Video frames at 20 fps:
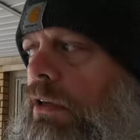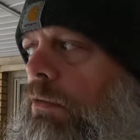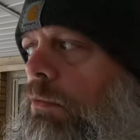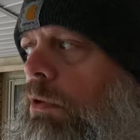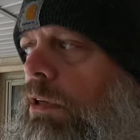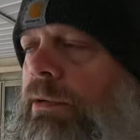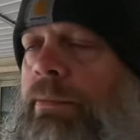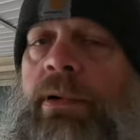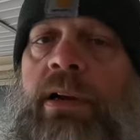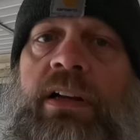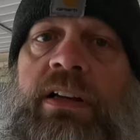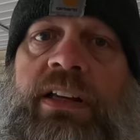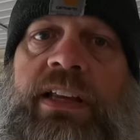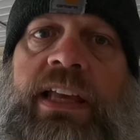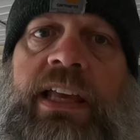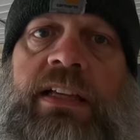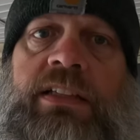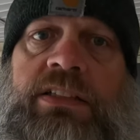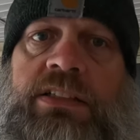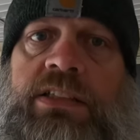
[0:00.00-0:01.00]
When you're married,
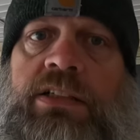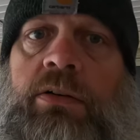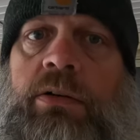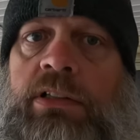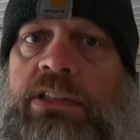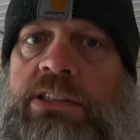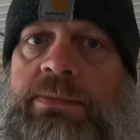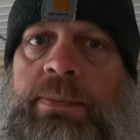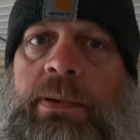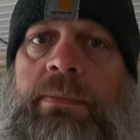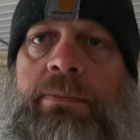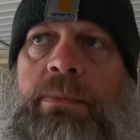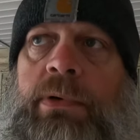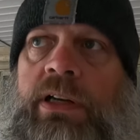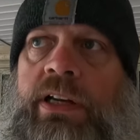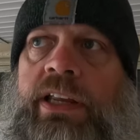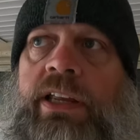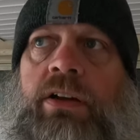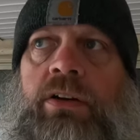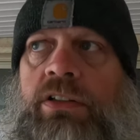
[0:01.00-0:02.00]
you can't just go out and spend
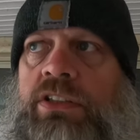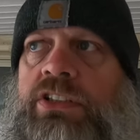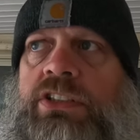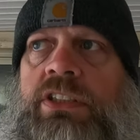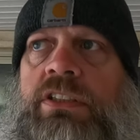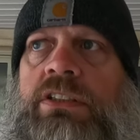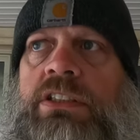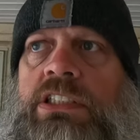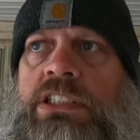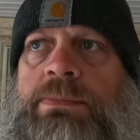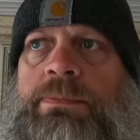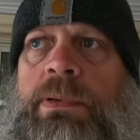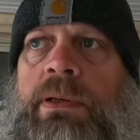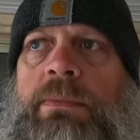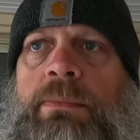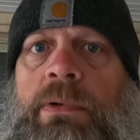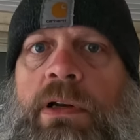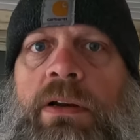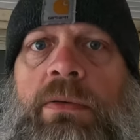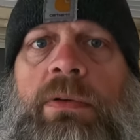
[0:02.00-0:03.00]
money, or you shouldn't just
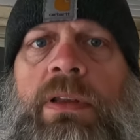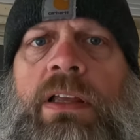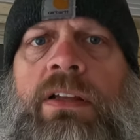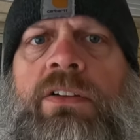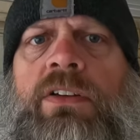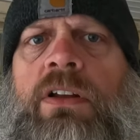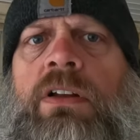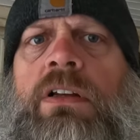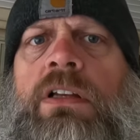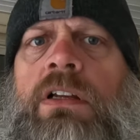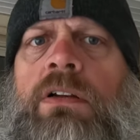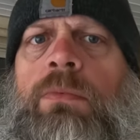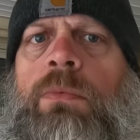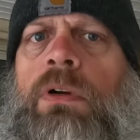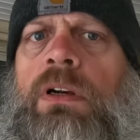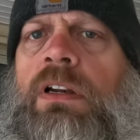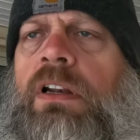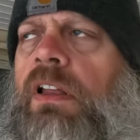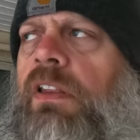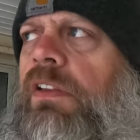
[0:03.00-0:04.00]
spend money without talking to
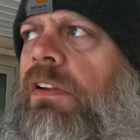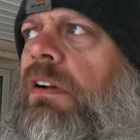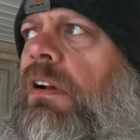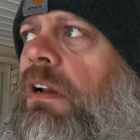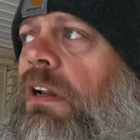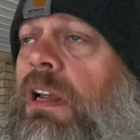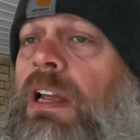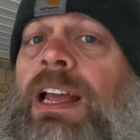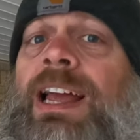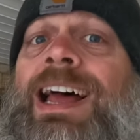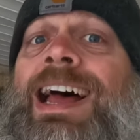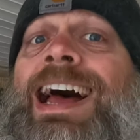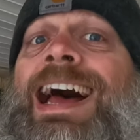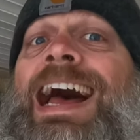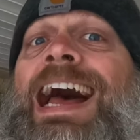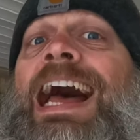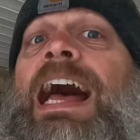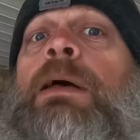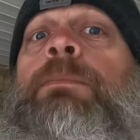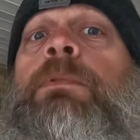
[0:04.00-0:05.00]
one another.
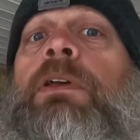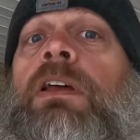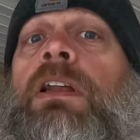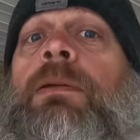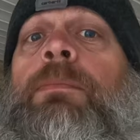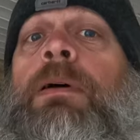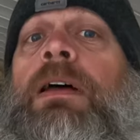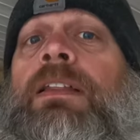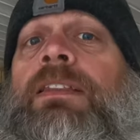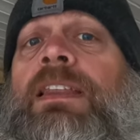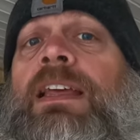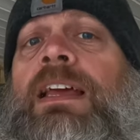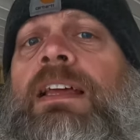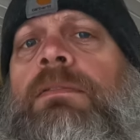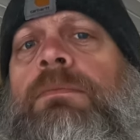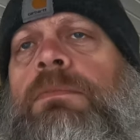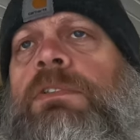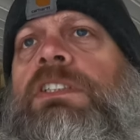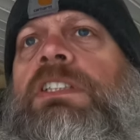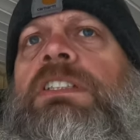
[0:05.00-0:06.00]
I'm good about
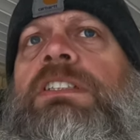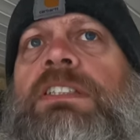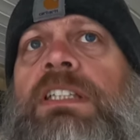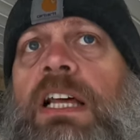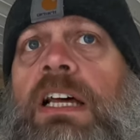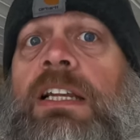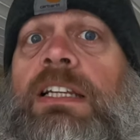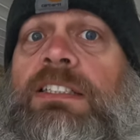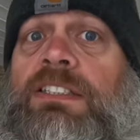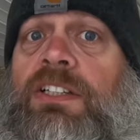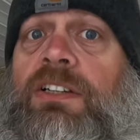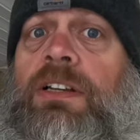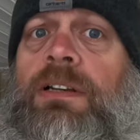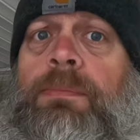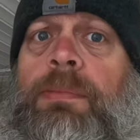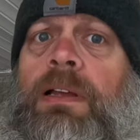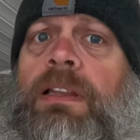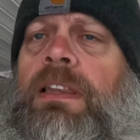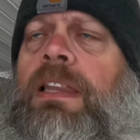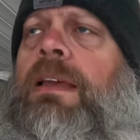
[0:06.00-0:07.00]
that. She's not as good
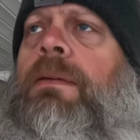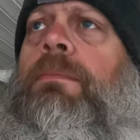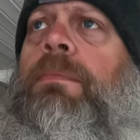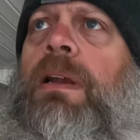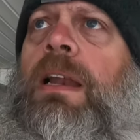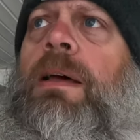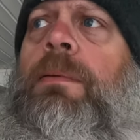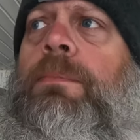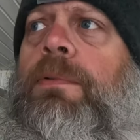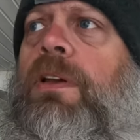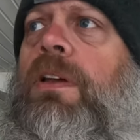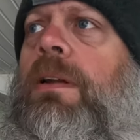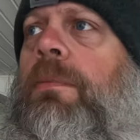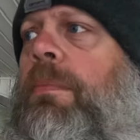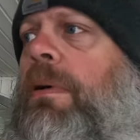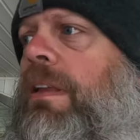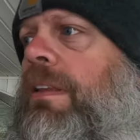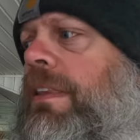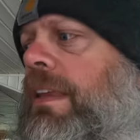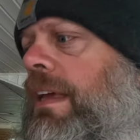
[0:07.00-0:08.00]
about that, but I'm good
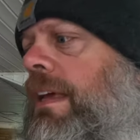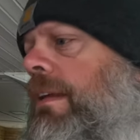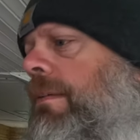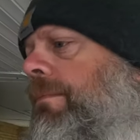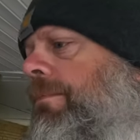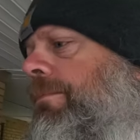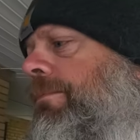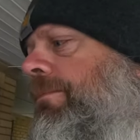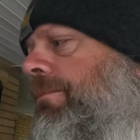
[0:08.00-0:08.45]
about that.